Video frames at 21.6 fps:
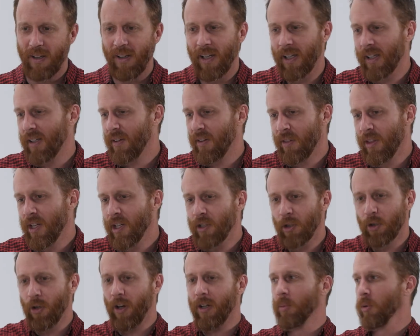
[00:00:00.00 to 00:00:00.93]
like The
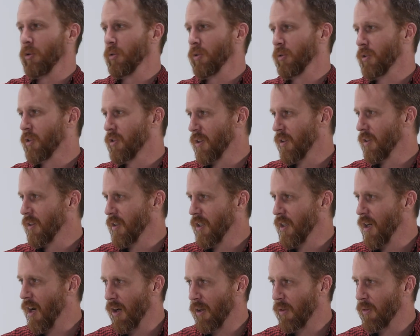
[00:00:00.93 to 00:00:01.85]
Incredibles, you
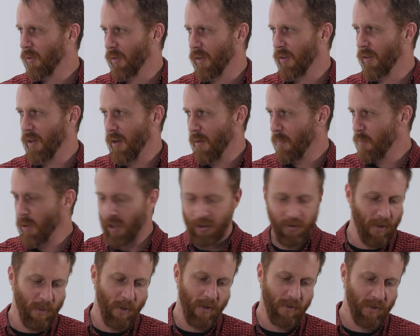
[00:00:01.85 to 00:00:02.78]
know, the
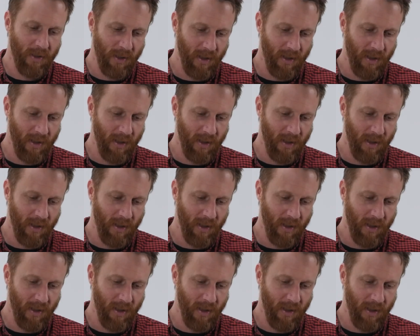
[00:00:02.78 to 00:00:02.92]
Pixar movie.